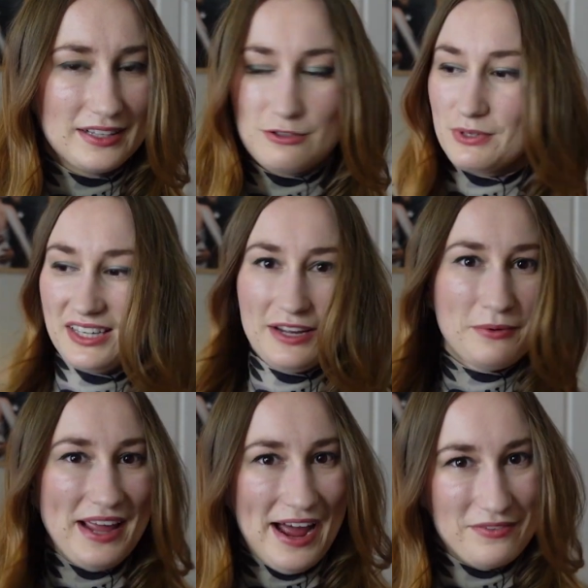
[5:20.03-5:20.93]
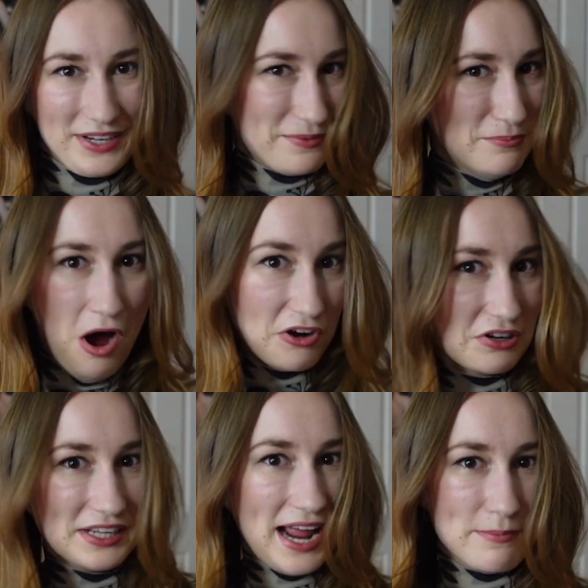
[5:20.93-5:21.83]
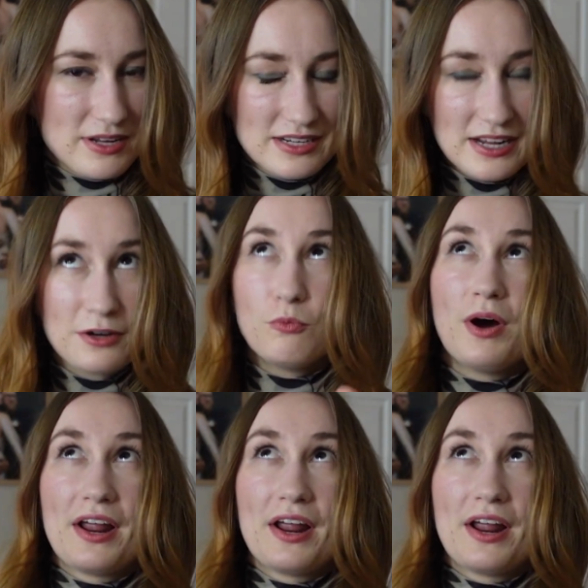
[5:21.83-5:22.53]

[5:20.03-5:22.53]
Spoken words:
Like, why can't we have like a moderately happy ending?